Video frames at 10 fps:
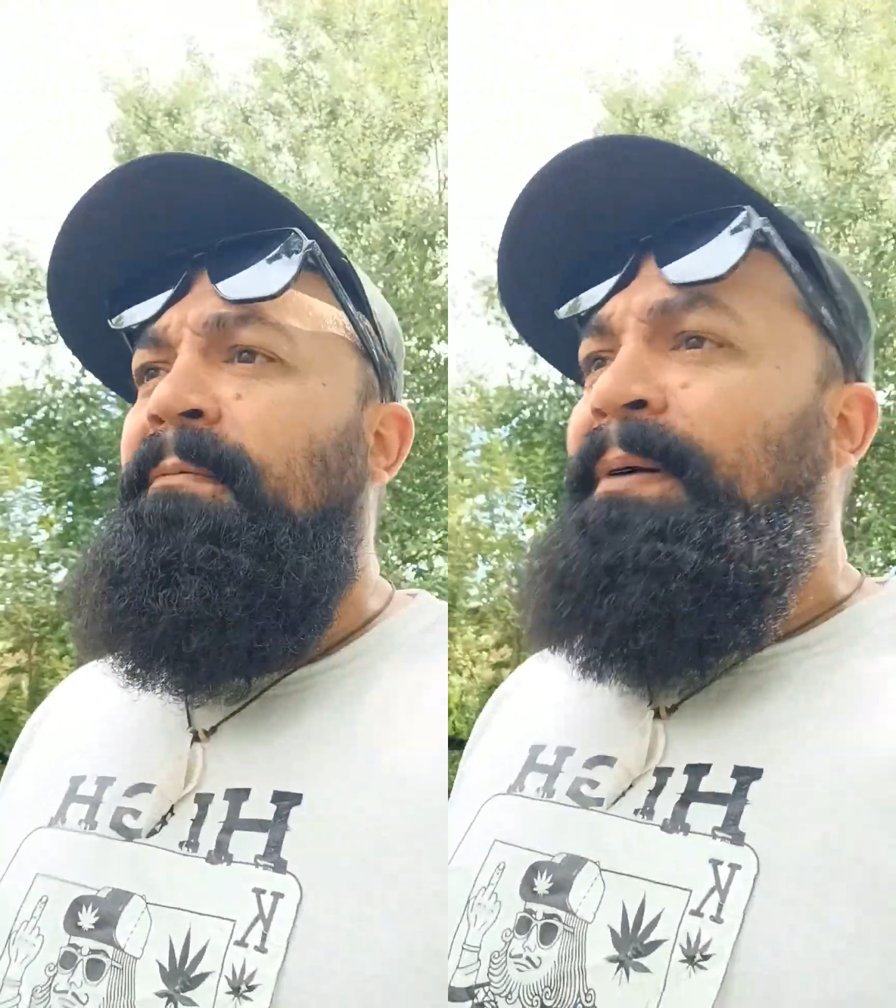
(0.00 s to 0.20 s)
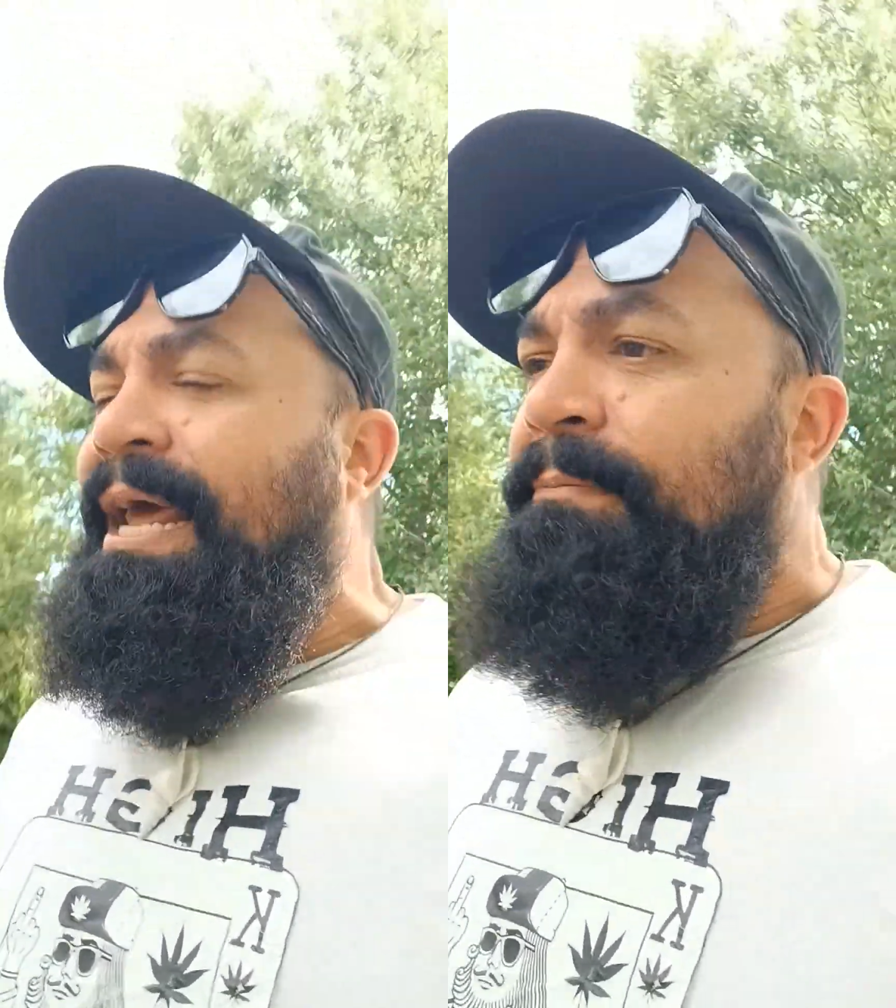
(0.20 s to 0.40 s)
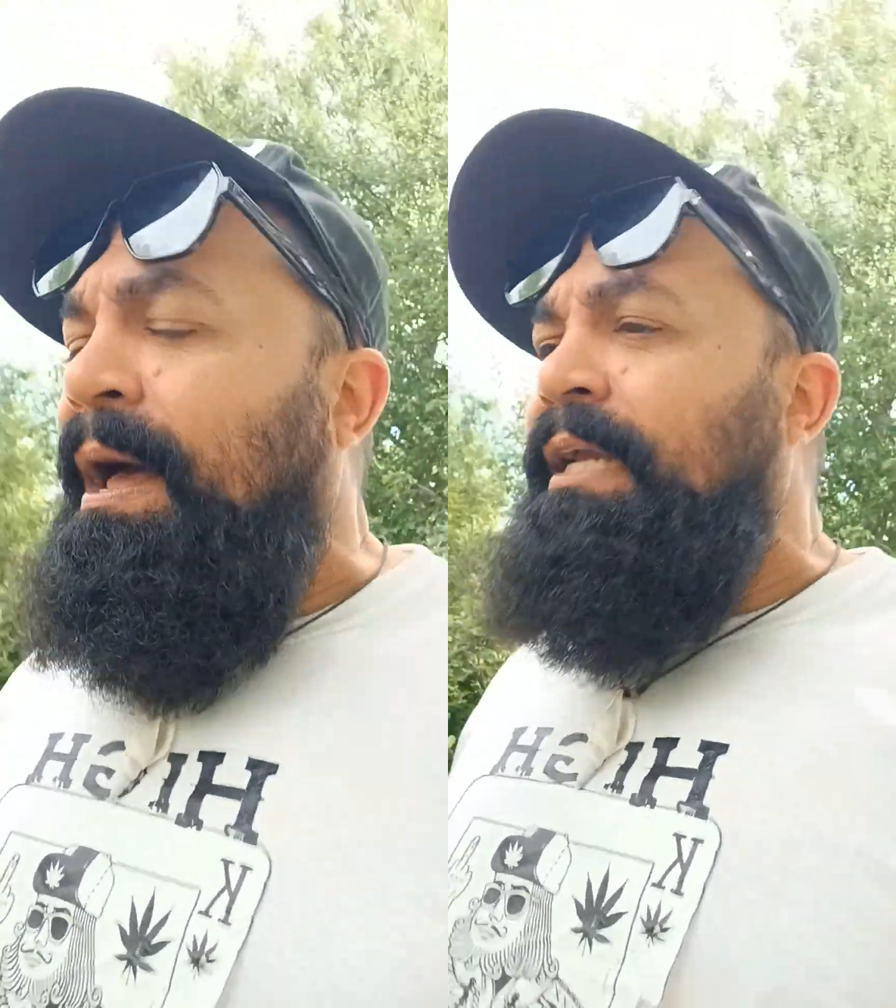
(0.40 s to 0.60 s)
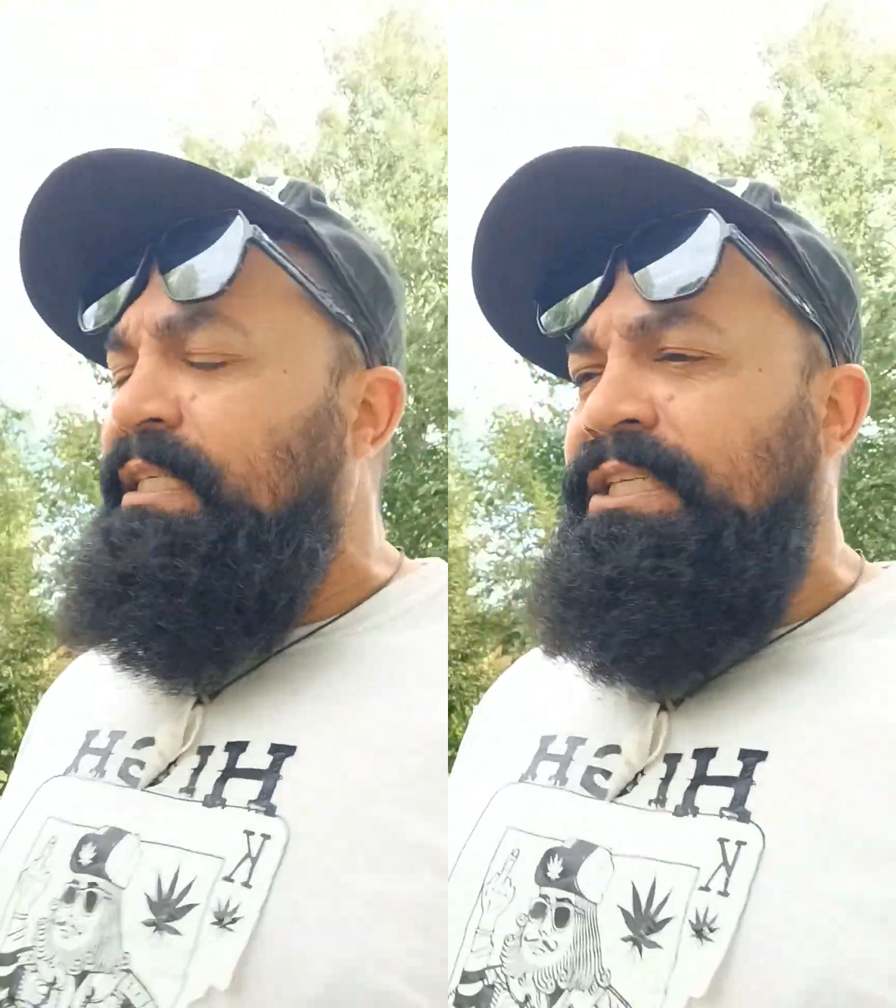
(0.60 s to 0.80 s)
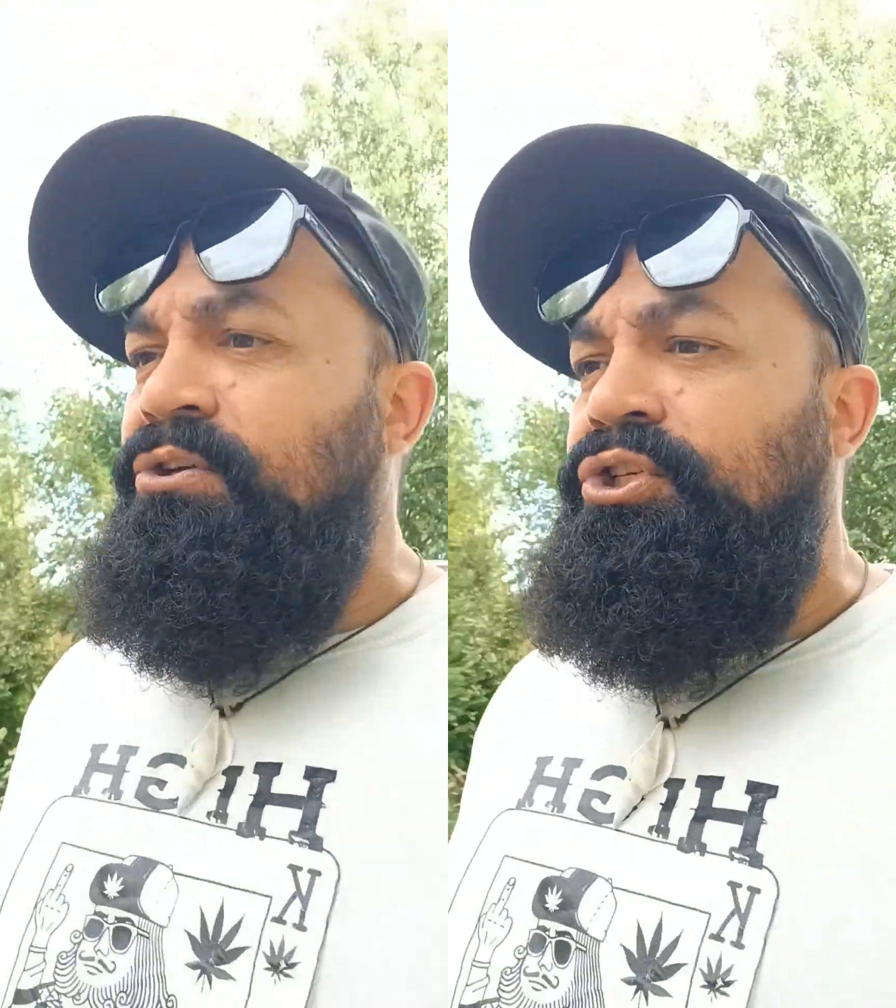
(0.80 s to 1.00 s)
but I
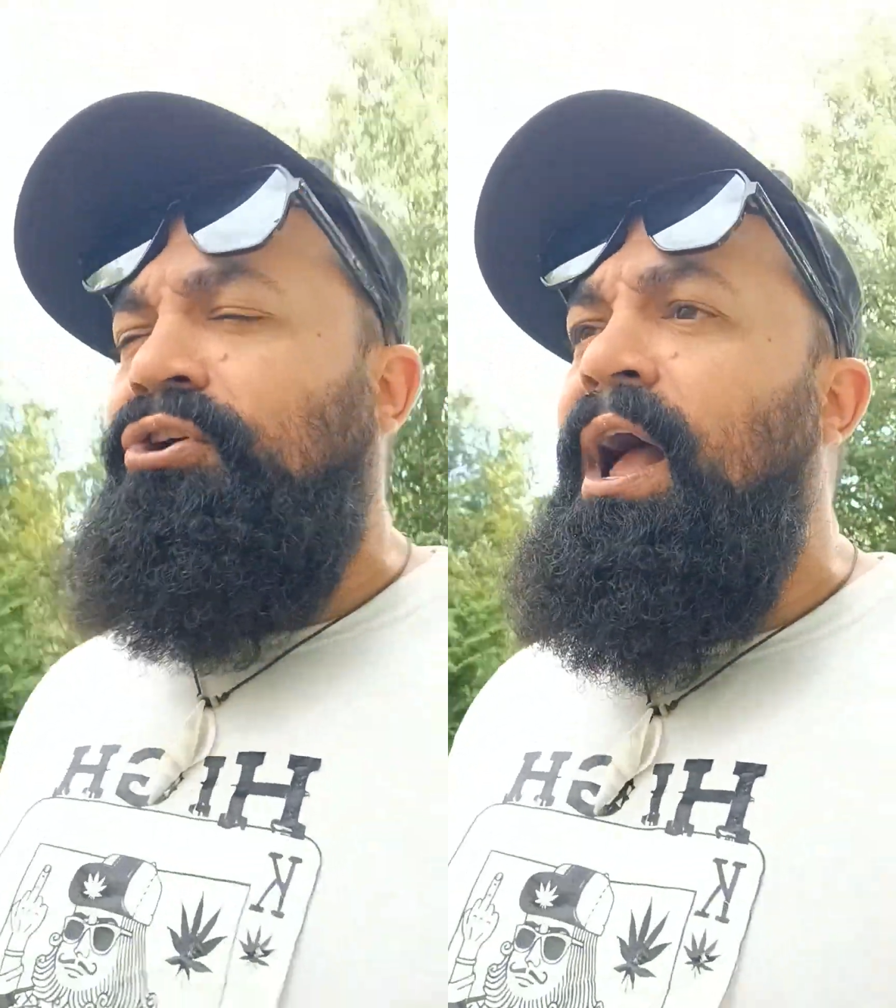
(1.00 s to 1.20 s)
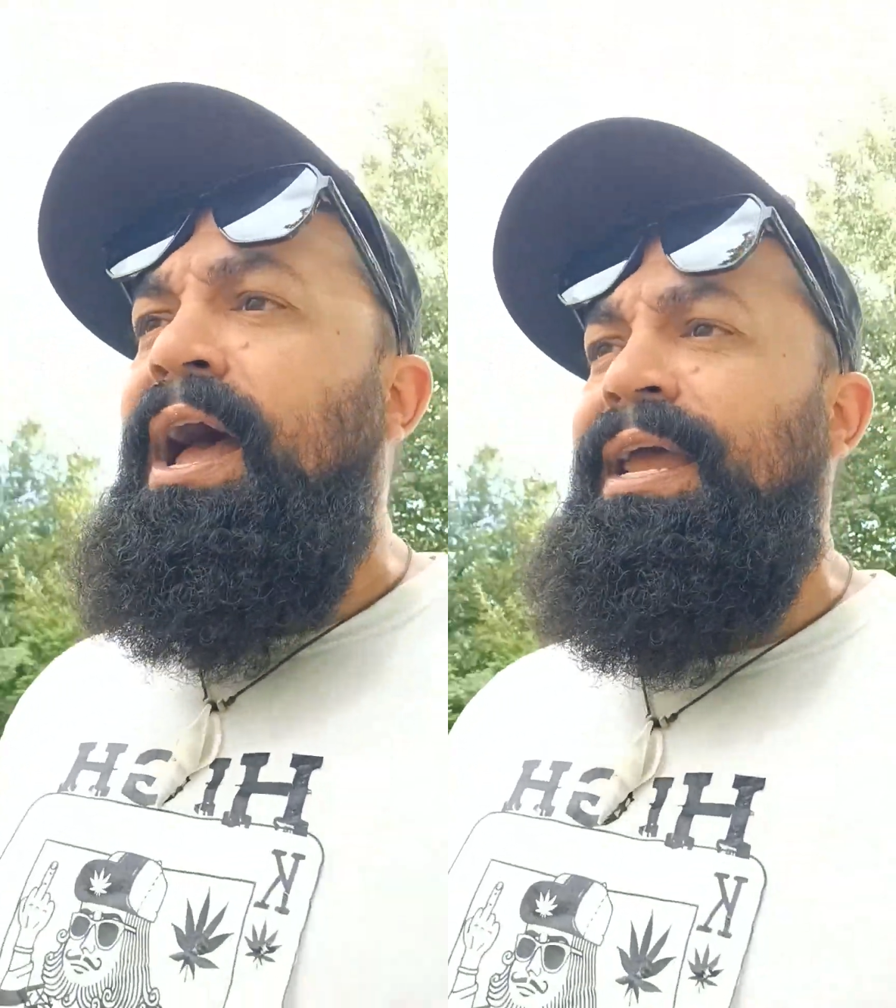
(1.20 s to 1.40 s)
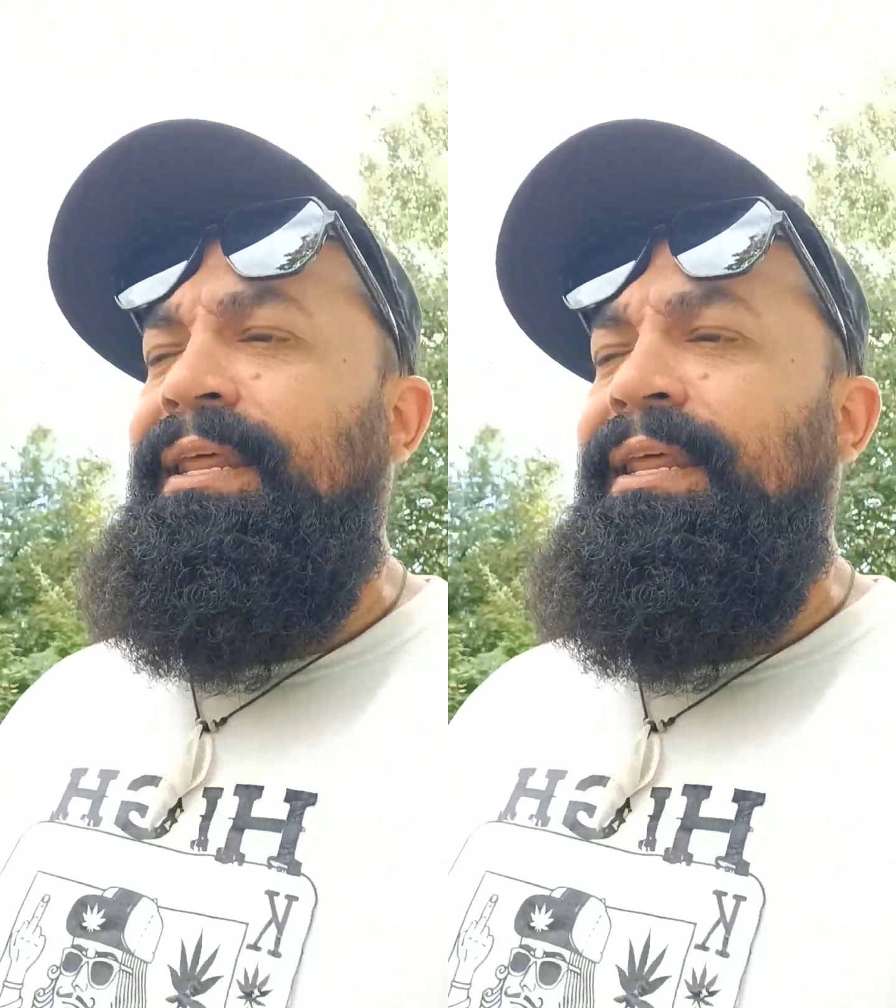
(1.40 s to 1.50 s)
still tried,